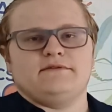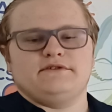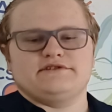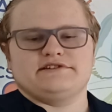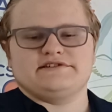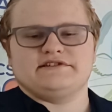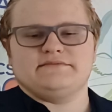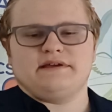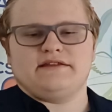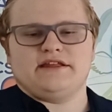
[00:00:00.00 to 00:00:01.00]
your
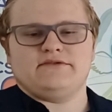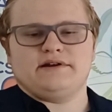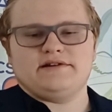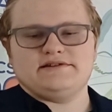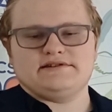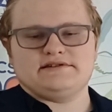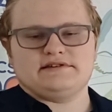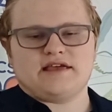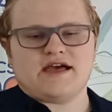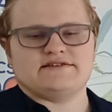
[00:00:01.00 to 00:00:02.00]
system and networks.
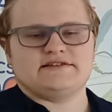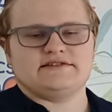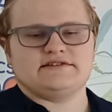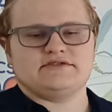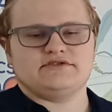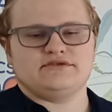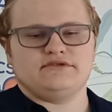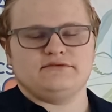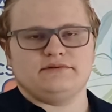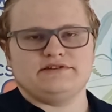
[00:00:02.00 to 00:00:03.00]
Access
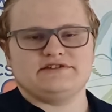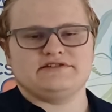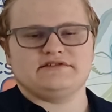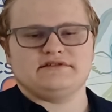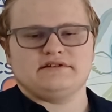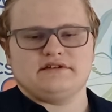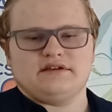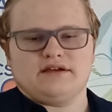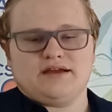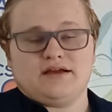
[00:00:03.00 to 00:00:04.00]
control, which
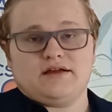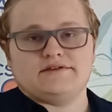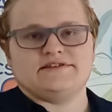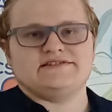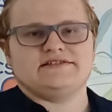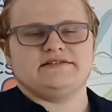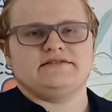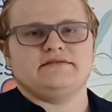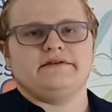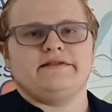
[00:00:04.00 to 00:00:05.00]
just
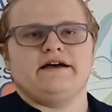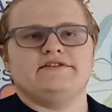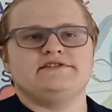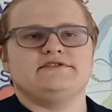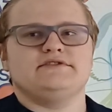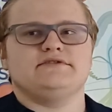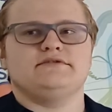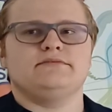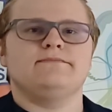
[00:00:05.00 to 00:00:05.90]
allows you to